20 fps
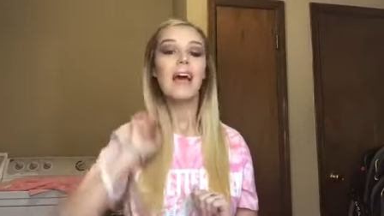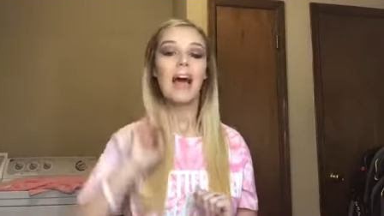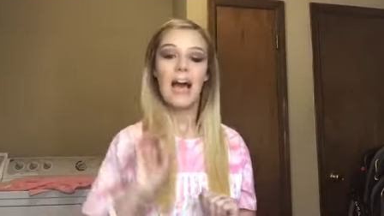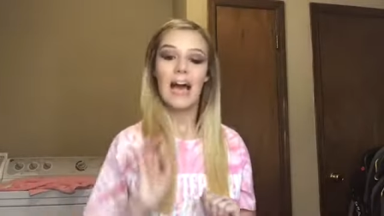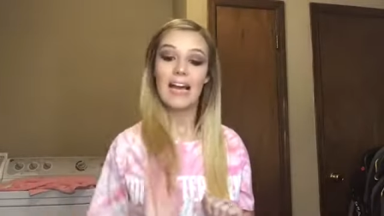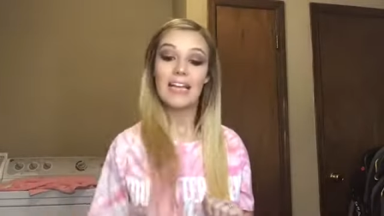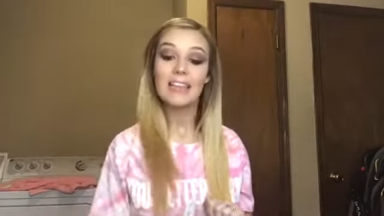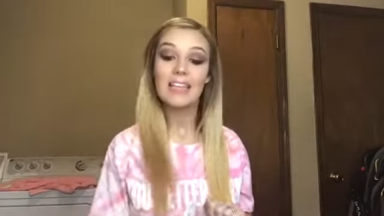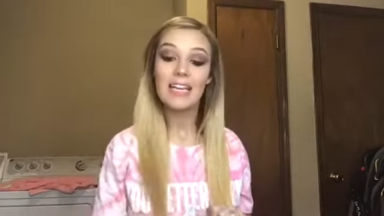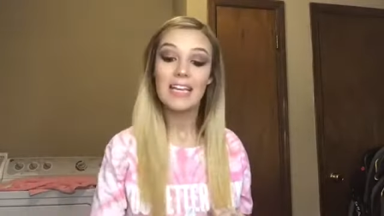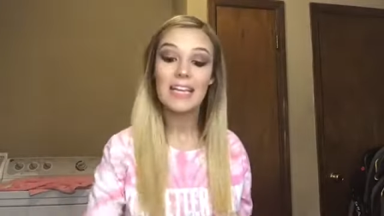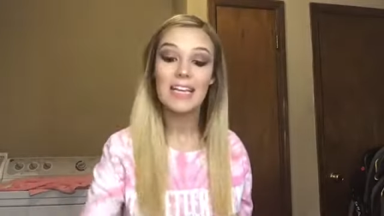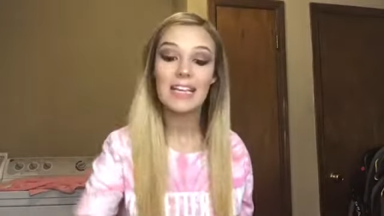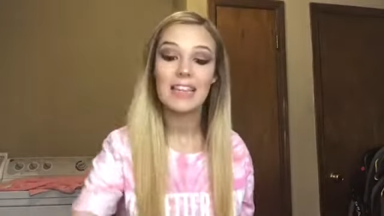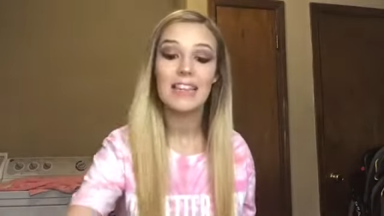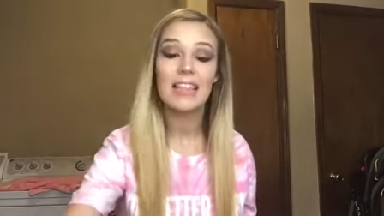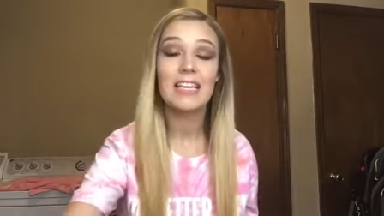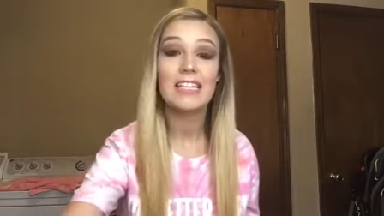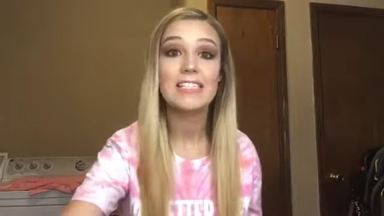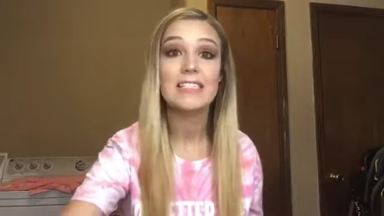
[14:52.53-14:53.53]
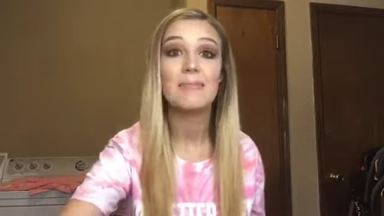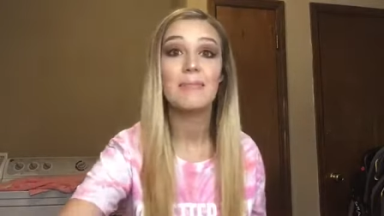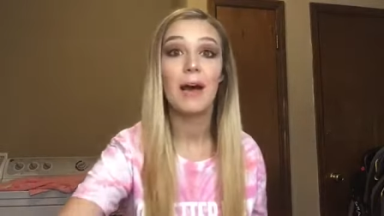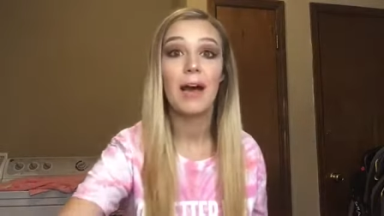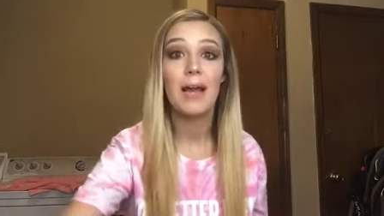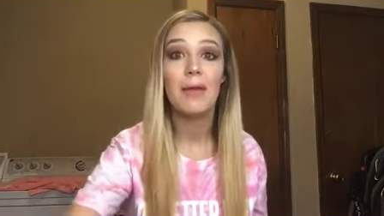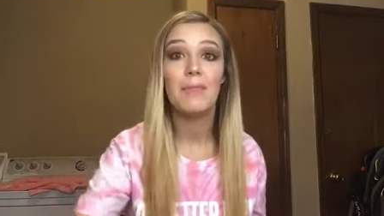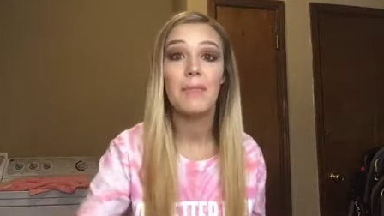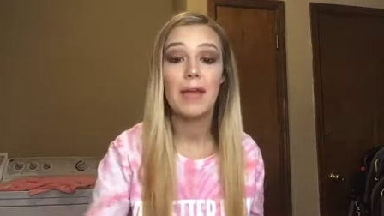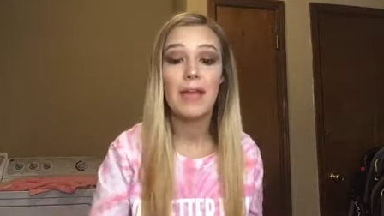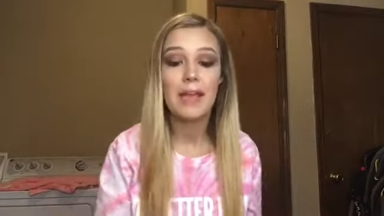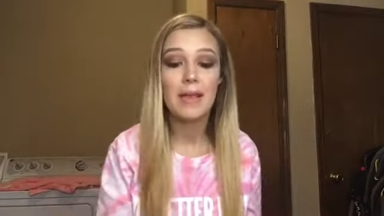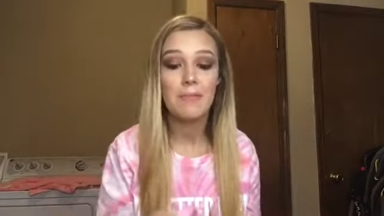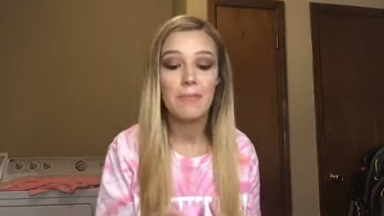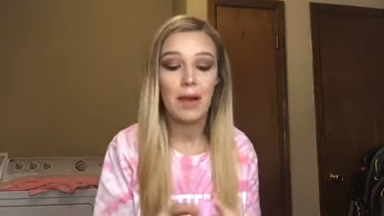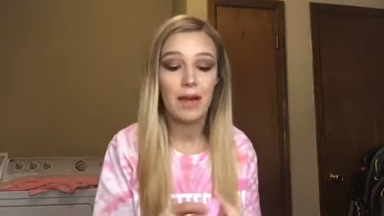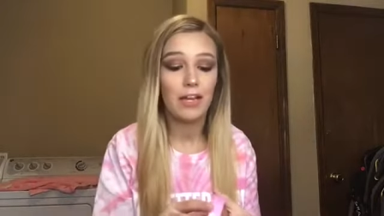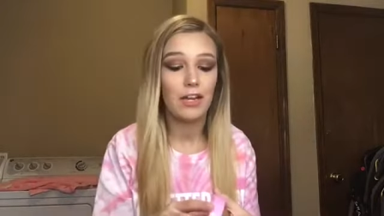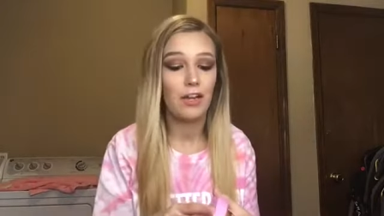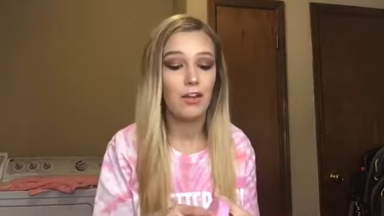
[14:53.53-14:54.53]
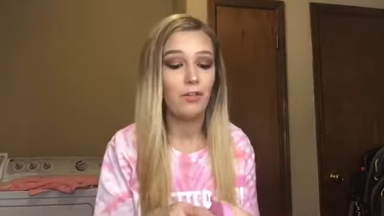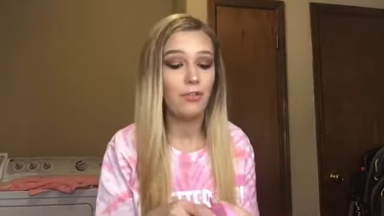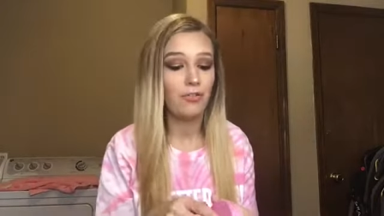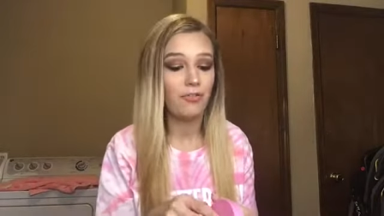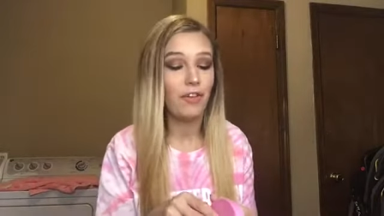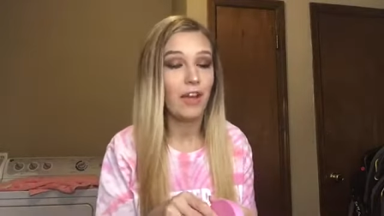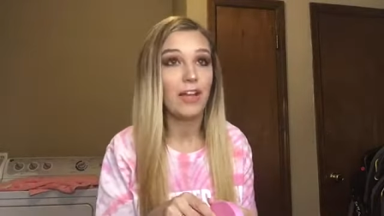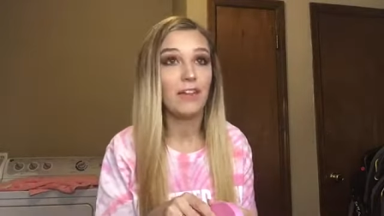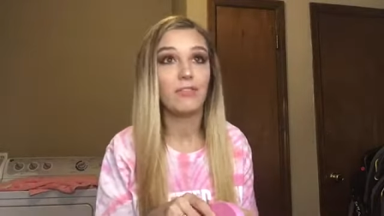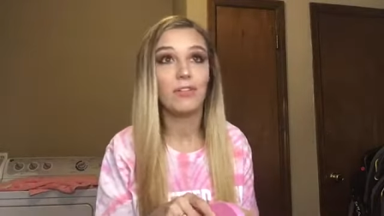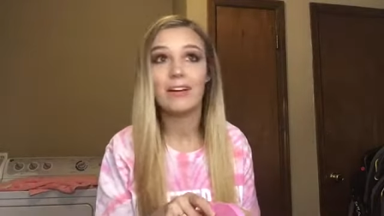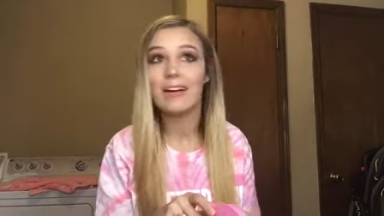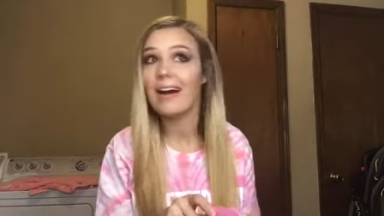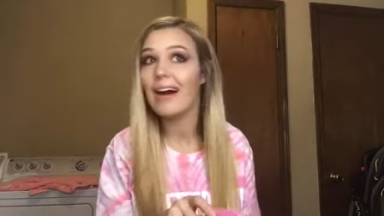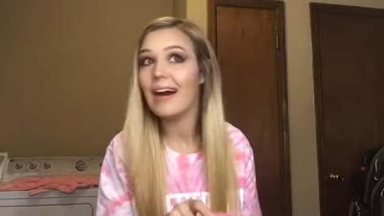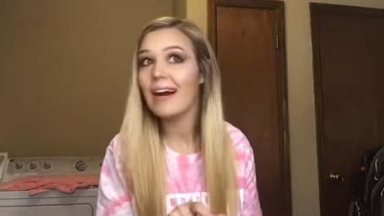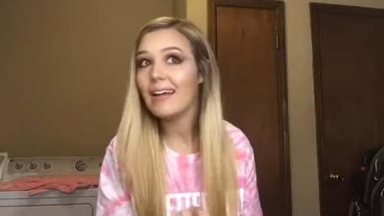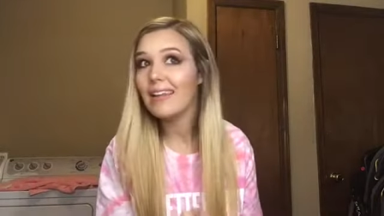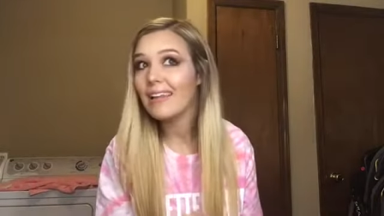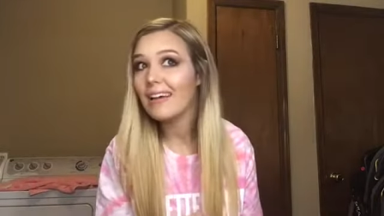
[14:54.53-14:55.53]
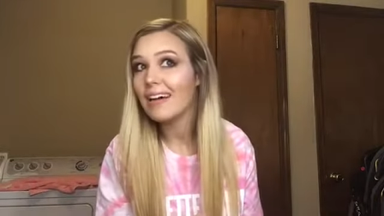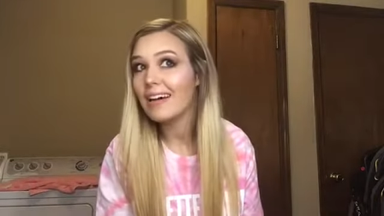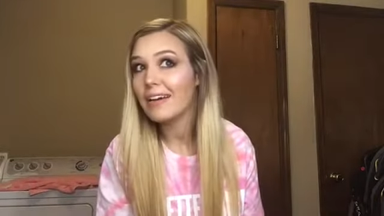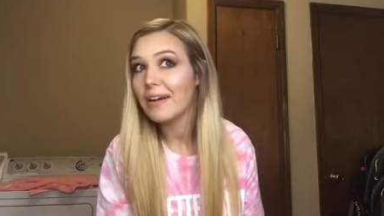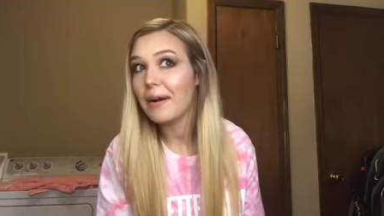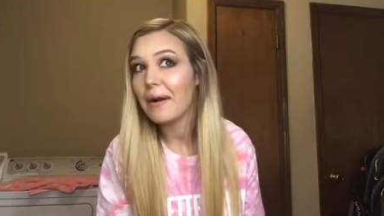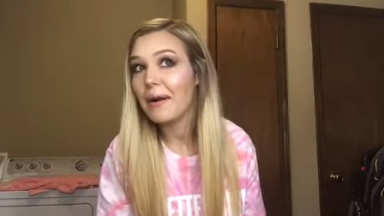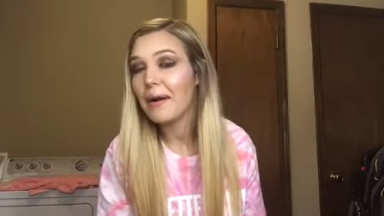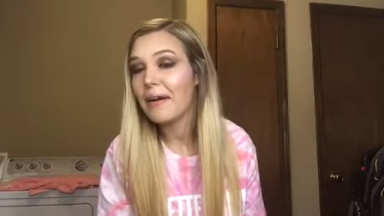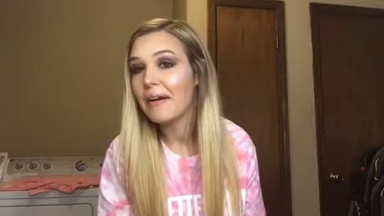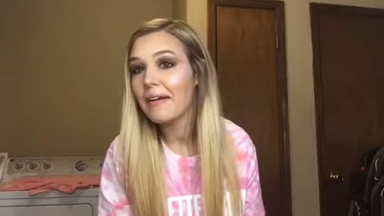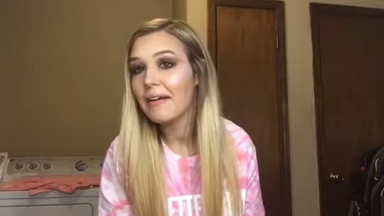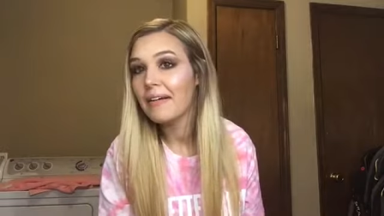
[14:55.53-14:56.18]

I think this might be my new favorite highlighter.